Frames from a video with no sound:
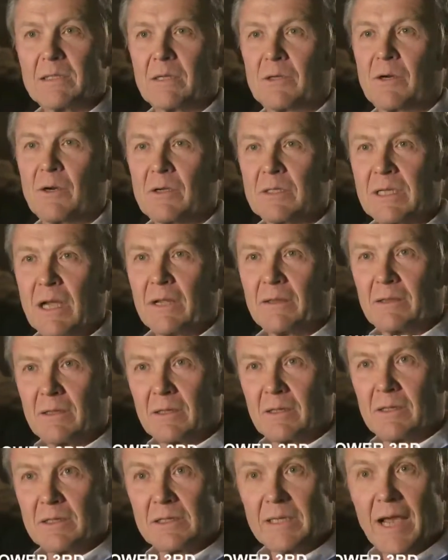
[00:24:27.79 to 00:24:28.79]
It turns out that
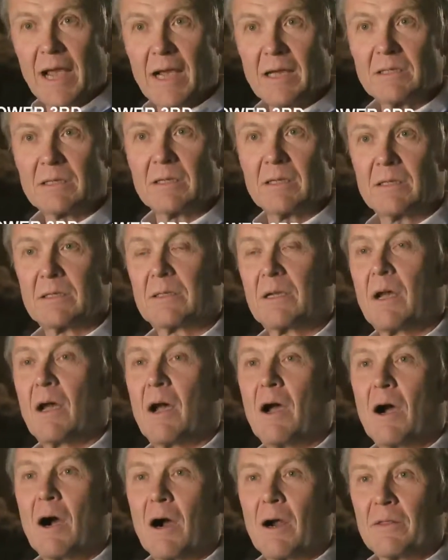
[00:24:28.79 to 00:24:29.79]
these gases
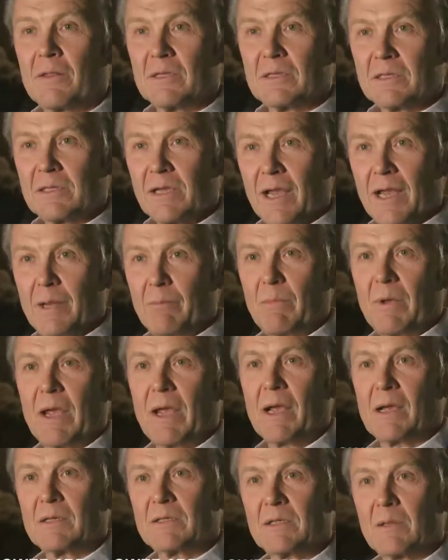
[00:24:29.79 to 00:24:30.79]
are the same
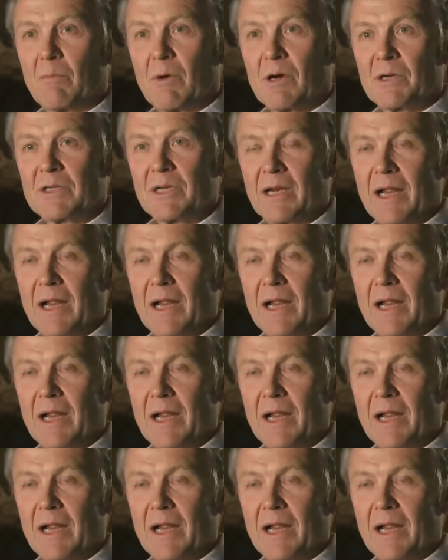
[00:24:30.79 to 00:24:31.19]
as the Martian